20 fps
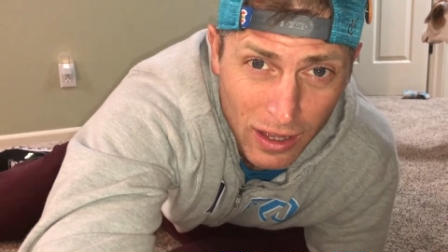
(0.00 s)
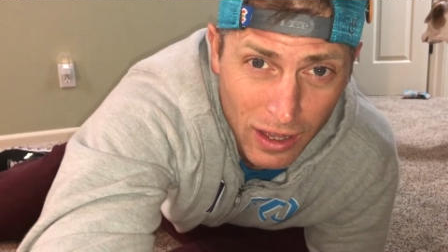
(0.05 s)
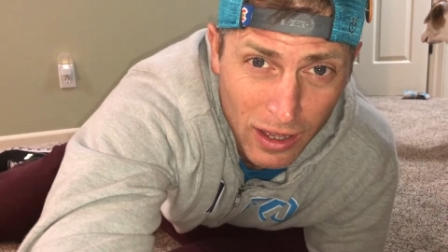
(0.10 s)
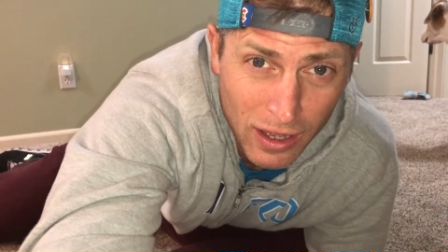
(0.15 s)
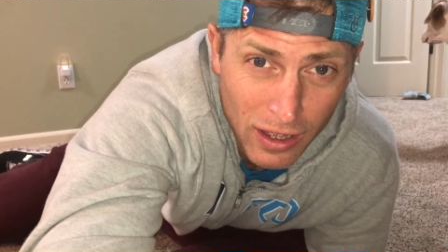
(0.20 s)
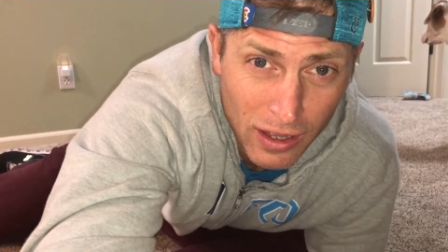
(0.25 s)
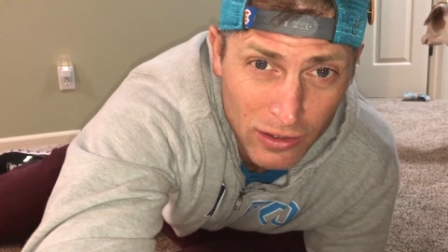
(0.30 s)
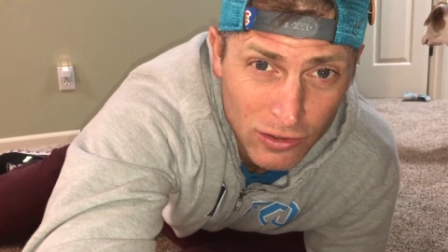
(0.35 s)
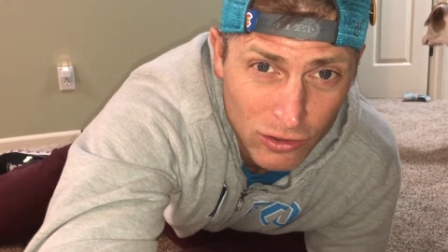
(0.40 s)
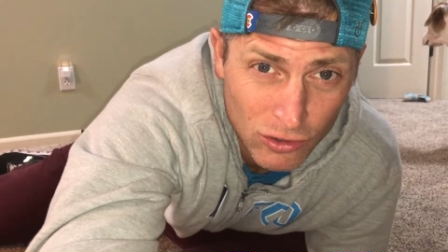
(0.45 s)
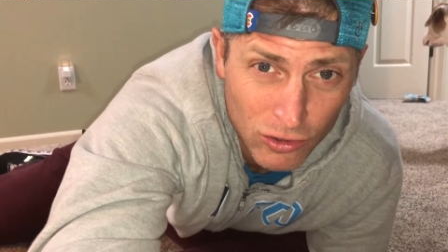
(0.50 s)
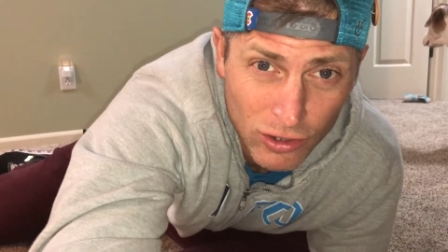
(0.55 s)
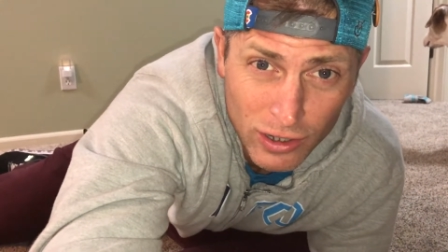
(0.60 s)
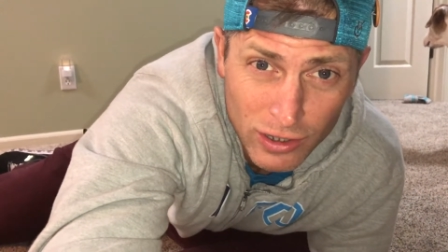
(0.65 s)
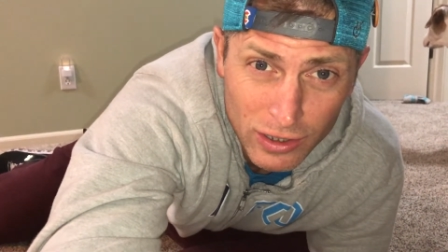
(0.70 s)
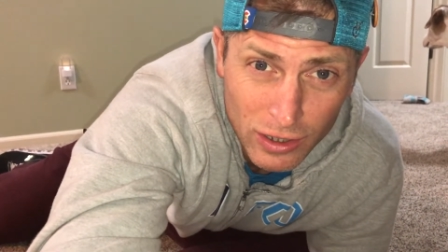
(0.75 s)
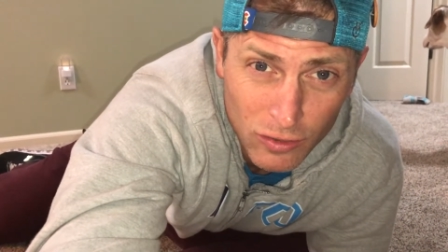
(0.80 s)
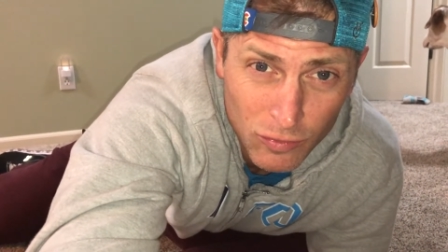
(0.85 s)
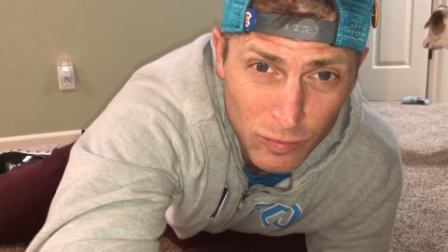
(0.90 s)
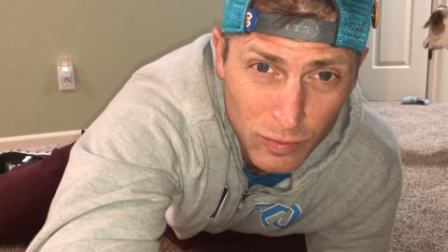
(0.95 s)
Uh, it's a
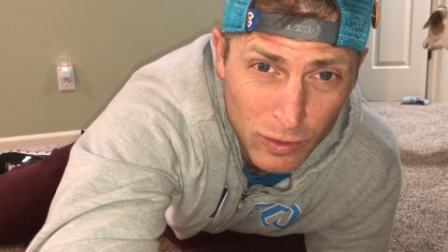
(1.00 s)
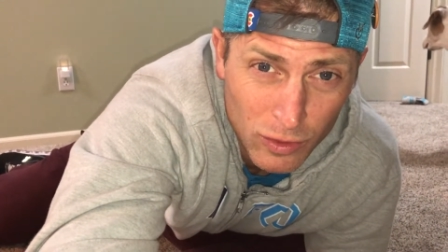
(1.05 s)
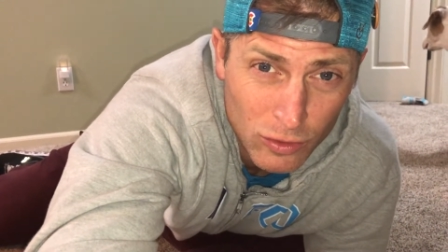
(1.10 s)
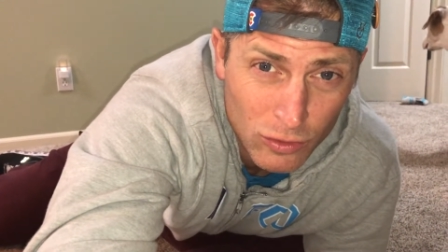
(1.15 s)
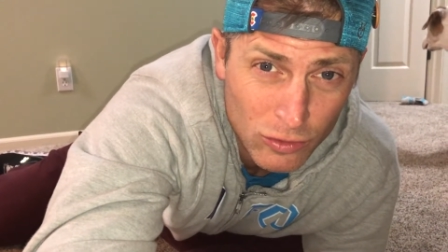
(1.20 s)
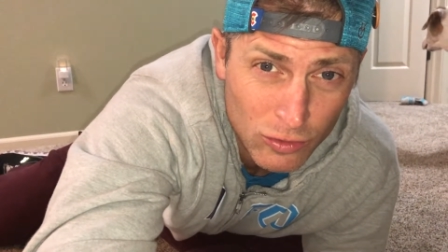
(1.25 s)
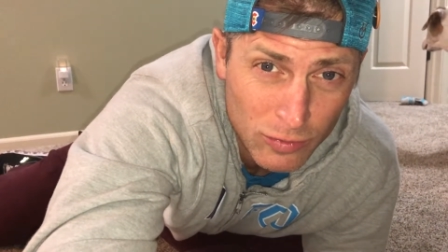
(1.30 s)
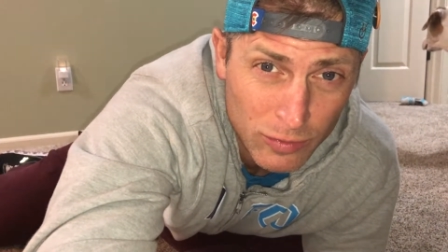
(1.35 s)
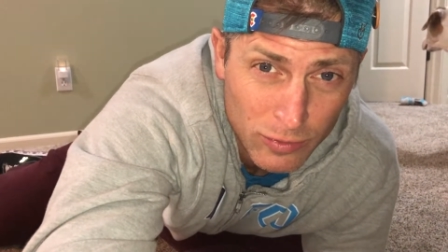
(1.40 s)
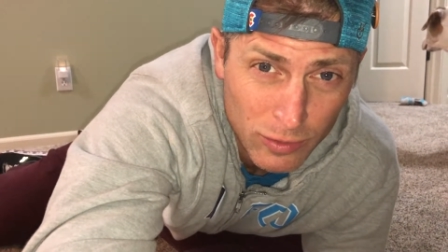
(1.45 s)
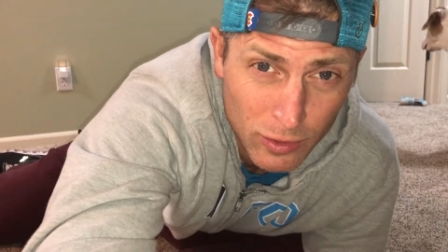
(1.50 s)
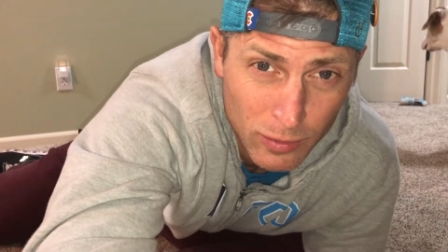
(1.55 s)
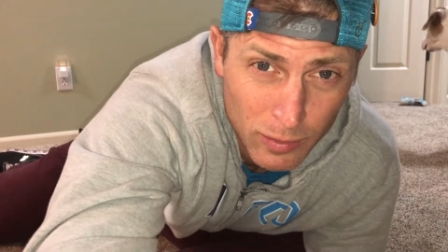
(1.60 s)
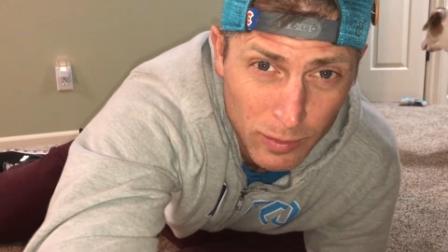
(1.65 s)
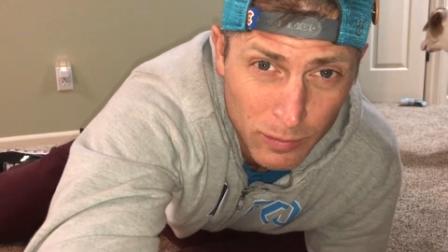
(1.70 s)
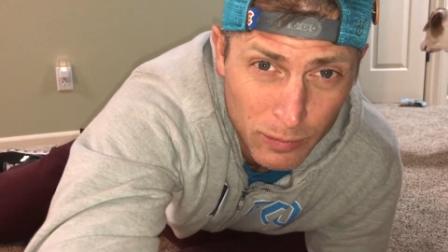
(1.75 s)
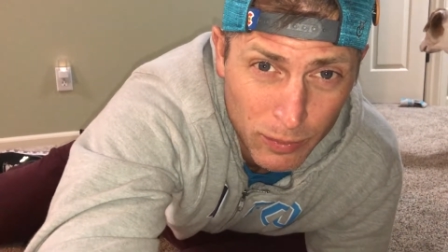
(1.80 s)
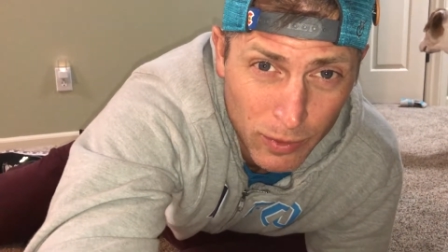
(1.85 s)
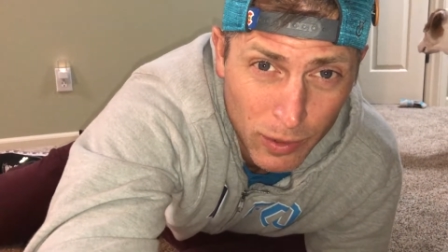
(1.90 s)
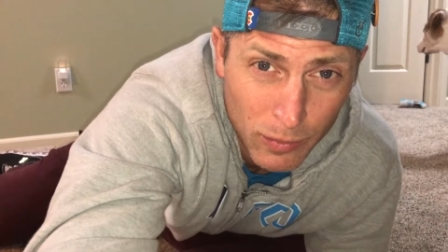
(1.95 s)
great day for me to do some
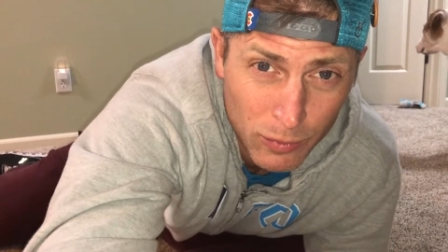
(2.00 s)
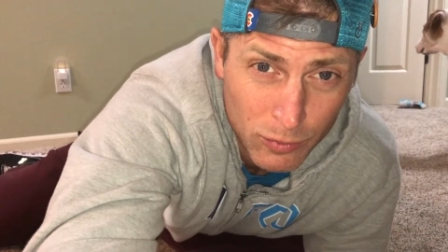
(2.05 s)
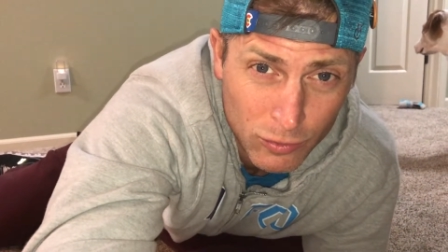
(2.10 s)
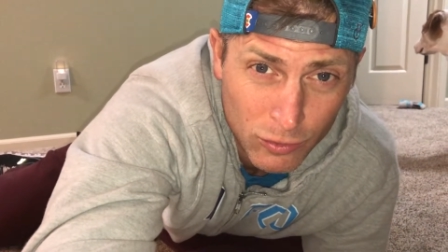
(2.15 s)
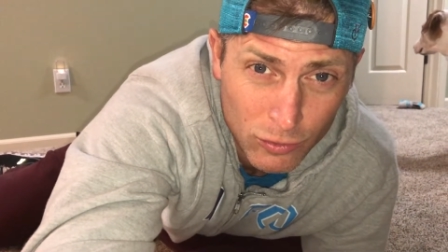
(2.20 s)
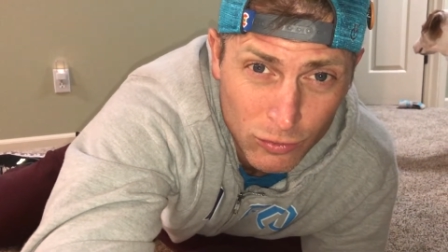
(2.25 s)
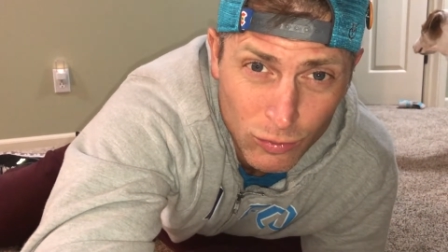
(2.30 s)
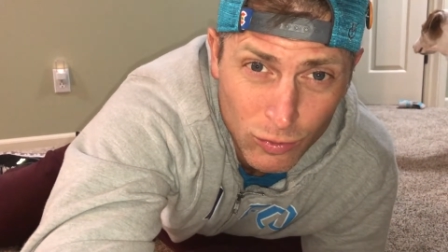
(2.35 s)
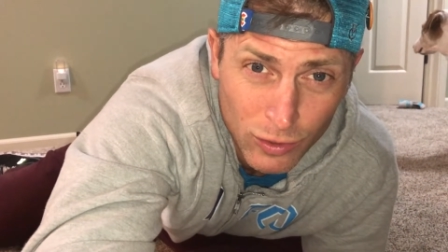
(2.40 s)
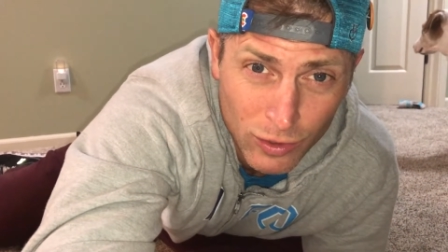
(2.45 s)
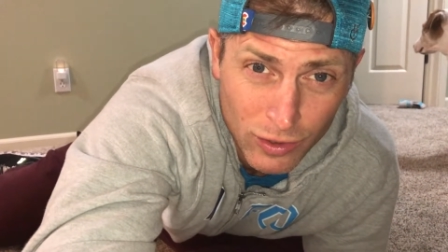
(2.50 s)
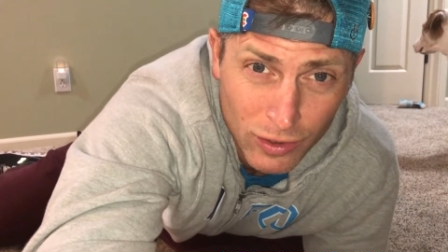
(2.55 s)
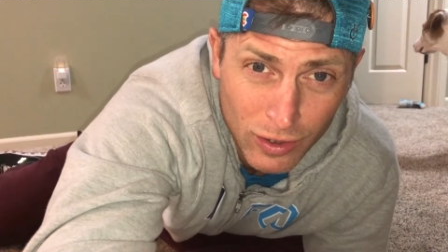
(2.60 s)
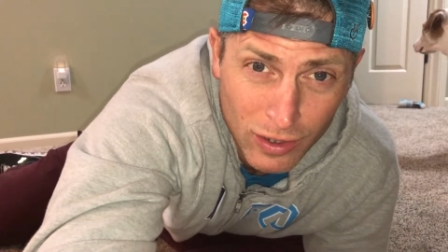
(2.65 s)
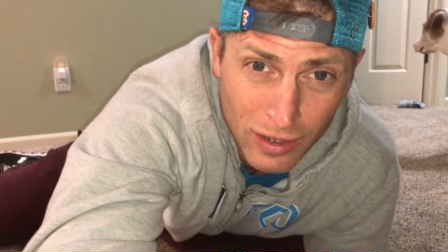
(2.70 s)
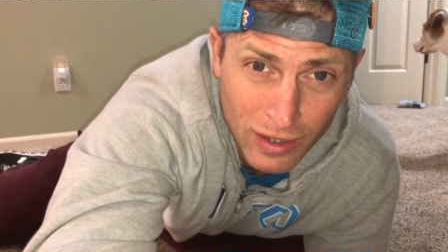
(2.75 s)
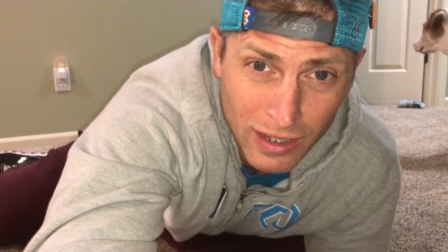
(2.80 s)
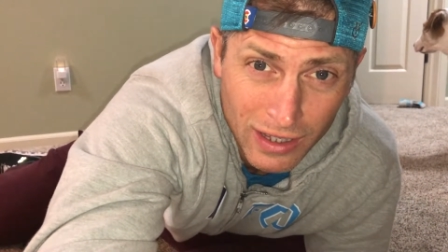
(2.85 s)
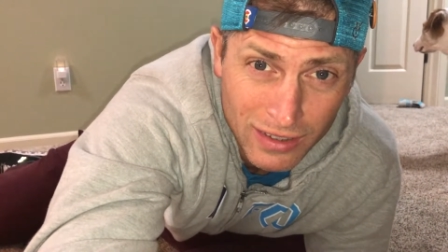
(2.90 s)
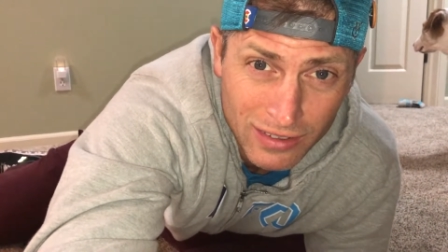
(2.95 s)
sermon prep, which I was working
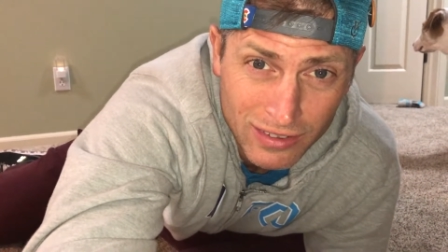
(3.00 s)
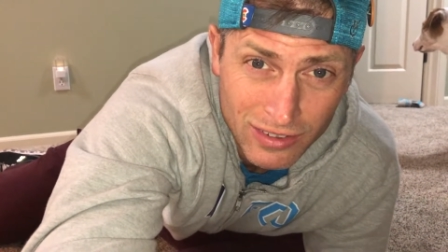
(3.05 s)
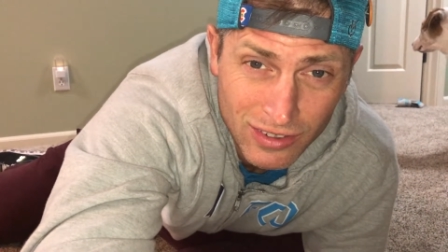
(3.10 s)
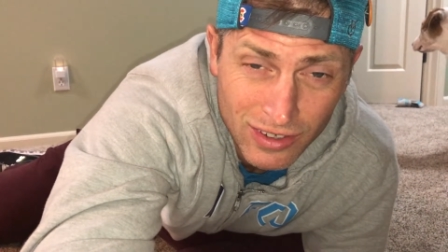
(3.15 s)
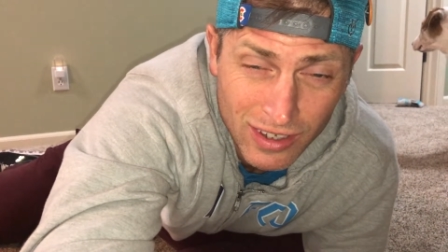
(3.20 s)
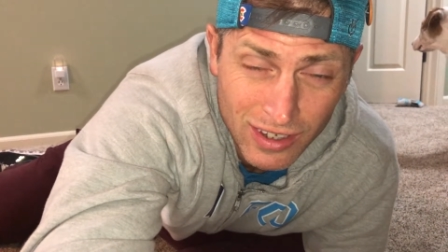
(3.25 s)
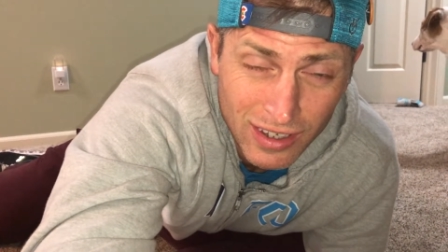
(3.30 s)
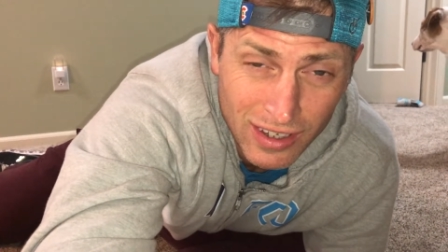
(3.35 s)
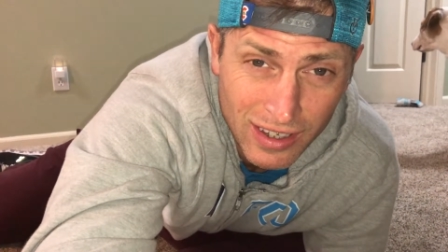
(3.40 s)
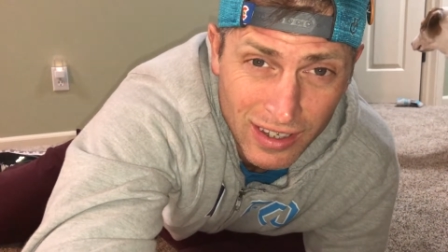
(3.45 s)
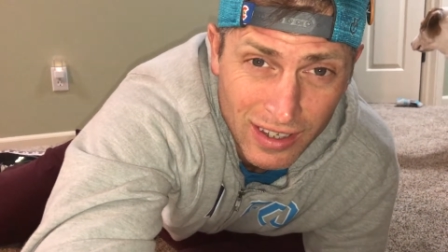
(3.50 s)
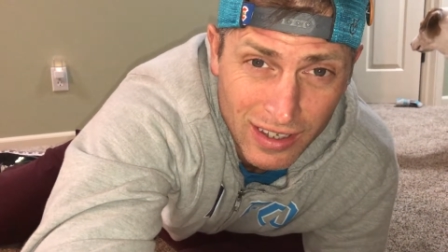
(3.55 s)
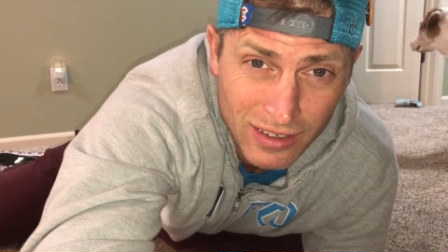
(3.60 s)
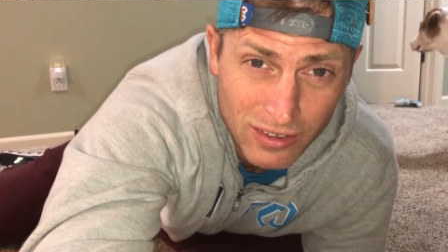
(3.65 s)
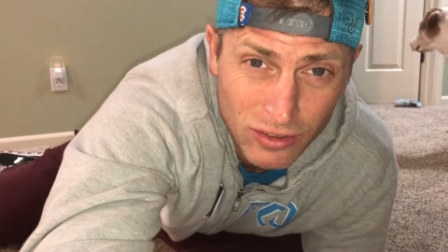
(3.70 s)
on a lot today,